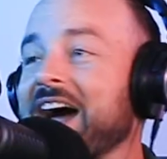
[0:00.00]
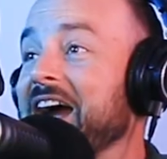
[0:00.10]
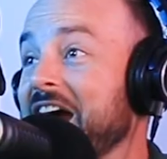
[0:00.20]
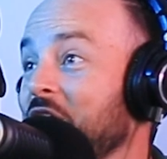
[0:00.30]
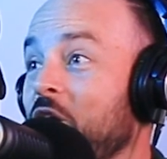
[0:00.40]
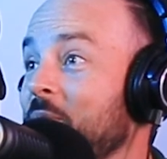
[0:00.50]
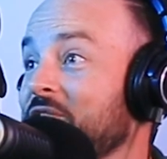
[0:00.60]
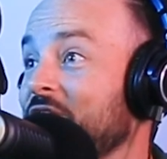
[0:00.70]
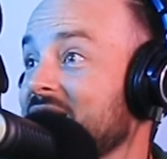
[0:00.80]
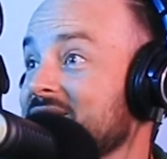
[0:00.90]
I hired all my
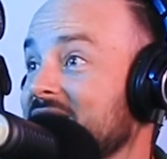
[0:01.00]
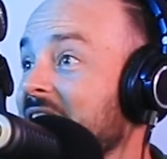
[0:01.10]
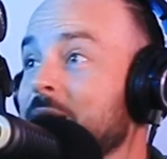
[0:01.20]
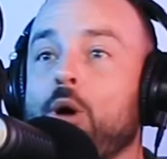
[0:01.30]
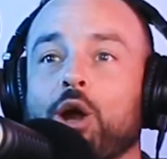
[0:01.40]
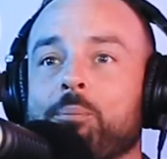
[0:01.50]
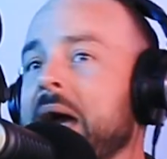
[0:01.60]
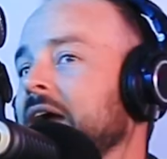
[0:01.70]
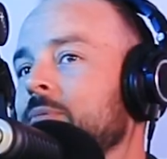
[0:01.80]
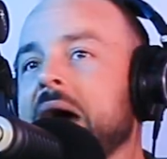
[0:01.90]
friends. I had Mark
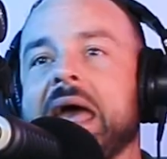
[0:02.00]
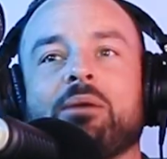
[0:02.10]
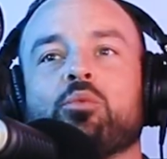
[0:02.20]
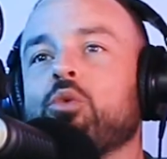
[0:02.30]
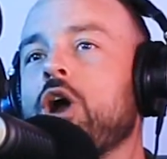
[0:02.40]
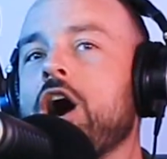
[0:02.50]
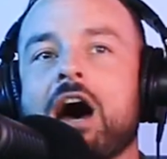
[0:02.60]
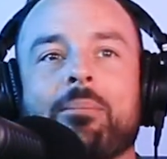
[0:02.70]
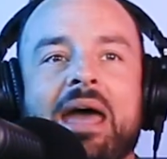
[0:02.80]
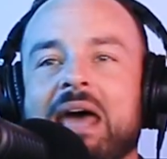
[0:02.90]
Peckham, I had
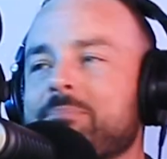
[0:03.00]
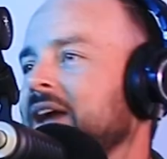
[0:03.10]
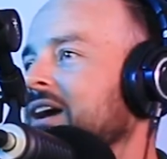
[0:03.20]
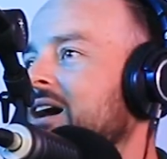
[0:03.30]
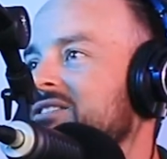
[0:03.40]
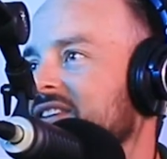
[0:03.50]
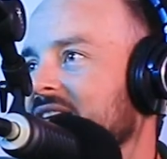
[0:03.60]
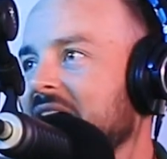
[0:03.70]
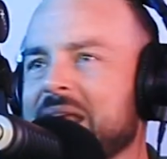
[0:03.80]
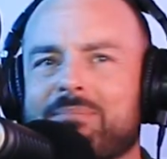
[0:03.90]
Rob, I had my
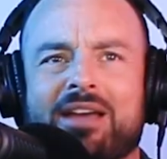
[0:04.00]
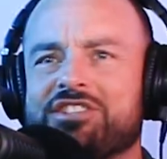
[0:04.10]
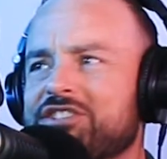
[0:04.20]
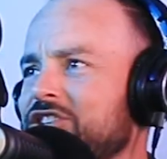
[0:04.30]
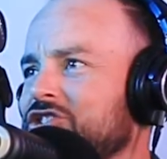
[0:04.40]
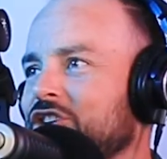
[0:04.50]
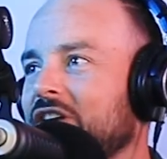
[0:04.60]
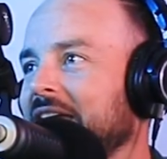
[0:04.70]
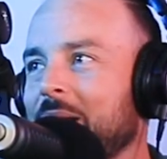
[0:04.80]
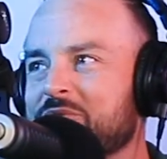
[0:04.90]
cousin, I had my sister.
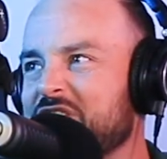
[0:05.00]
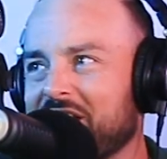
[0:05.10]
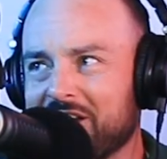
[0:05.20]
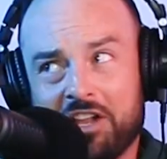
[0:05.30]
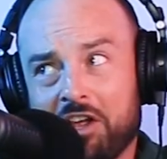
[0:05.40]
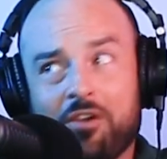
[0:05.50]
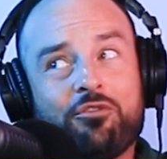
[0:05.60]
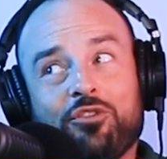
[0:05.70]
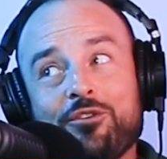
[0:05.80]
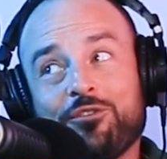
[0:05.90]
Like I was like
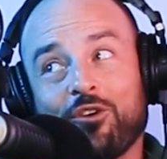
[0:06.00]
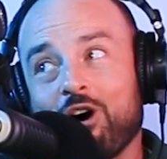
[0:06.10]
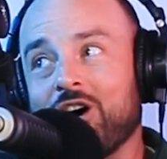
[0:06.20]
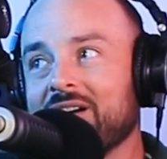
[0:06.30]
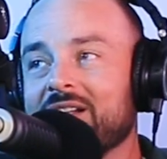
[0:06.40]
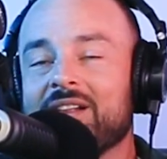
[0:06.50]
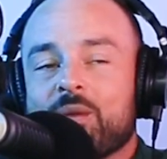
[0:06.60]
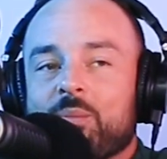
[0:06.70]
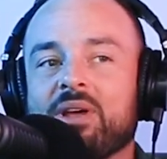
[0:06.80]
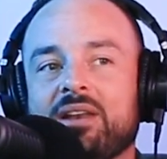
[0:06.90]
free for all. Yeah.
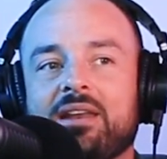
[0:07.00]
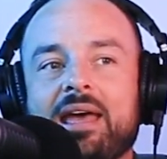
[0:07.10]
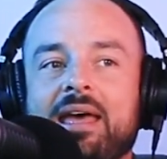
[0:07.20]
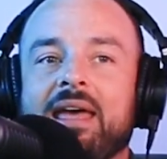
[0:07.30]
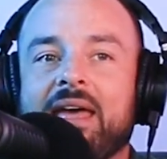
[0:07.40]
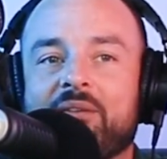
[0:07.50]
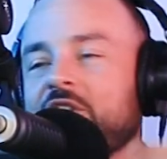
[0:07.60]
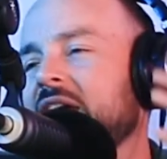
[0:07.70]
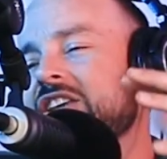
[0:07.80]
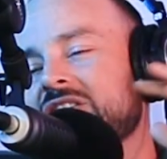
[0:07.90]
But
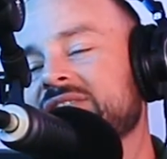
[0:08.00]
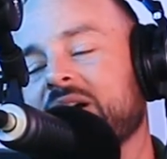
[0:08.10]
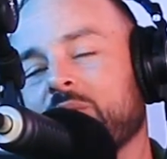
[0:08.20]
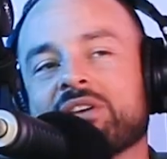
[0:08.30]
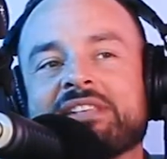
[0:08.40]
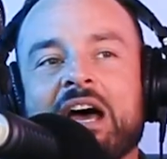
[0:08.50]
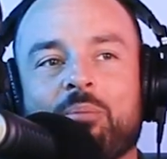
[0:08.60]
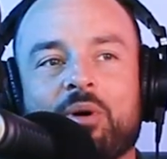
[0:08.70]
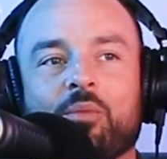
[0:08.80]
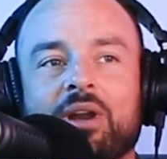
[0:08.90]
for agents that works out,
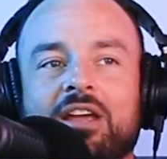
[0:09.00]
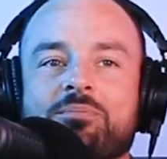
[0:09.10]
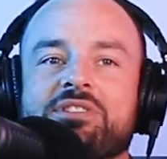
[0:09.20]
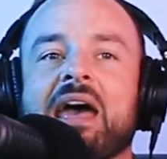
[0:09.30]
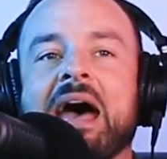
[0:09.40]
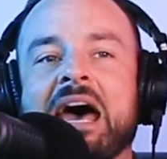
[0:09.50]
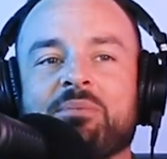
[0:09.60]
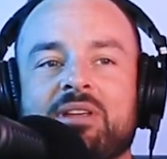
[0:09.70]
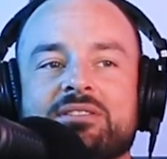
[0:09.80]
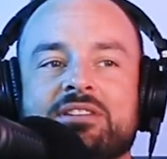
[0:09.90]
but when it comes to the
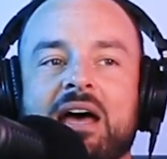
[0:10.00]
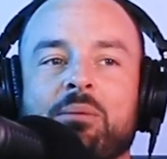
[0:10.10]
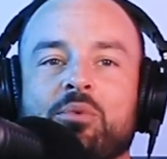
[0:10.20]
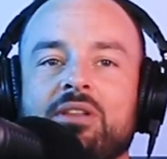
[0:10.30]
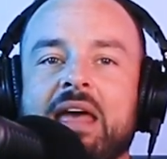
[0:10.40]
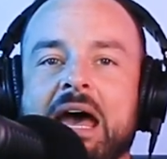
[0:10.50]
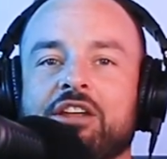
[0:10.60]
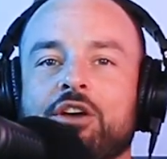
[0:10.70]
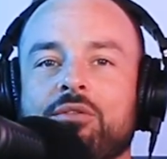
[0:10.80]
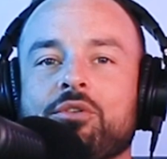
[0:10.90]
admins, I really had
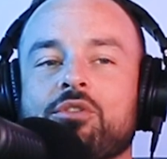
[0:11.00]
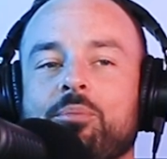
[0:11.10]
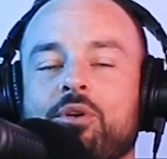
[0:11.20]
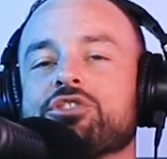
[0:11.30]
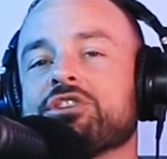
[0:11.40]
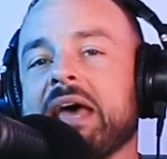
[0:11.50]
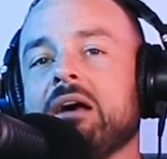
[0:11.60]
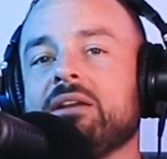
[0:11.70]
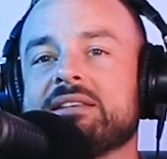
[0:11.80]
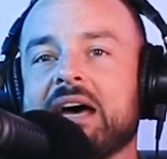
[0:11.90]
to go through the
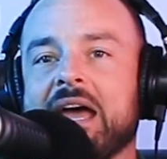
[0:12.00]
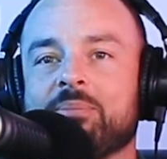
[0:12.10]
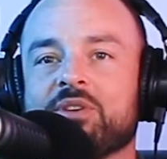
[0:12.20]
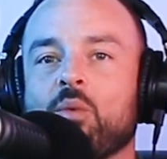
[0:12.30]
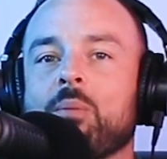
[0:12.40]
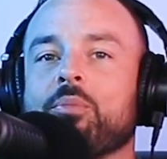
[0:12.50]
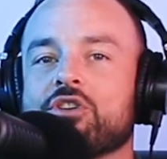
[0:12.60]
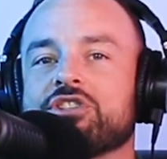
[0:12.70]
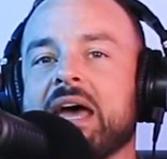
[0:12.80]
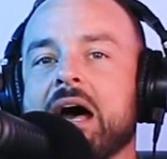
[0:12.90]
personality types and what
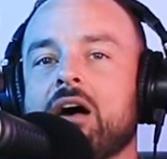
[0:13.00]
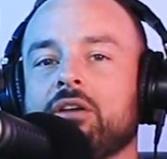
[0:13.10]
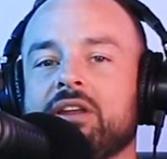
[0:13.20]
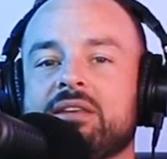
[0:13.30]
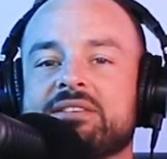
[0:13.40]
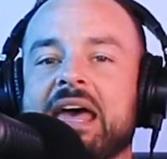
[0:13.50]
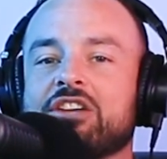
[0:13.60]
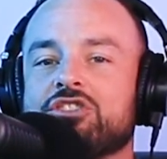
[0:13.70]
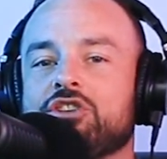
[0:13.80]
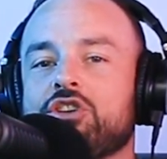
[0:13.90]
personalities
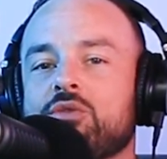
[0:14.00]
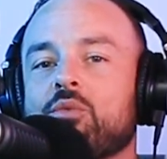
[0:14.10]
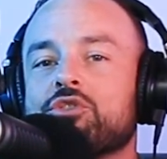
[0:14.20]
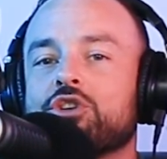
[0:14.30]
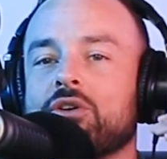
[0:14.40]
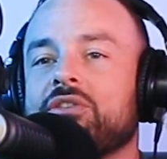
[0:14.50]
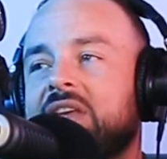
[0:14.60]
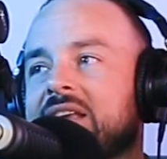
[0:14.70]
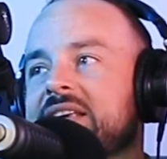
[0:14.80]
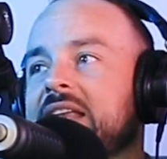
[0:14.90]
execute certain
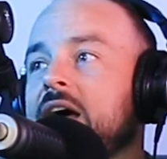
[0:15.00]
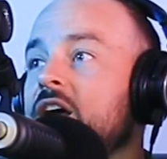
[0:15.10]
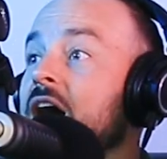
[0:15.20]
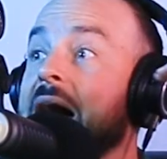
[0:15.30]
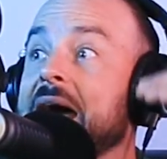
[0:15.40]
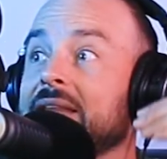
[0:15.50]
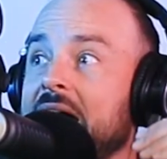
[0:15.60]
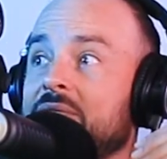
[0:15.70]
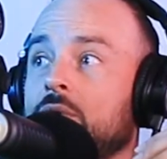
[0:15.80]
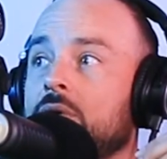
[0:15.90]
things at a high
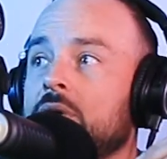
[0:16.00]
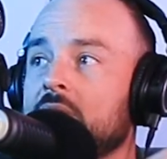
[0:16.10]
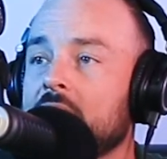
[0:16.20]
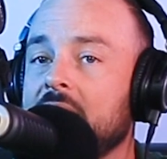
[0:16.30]
level.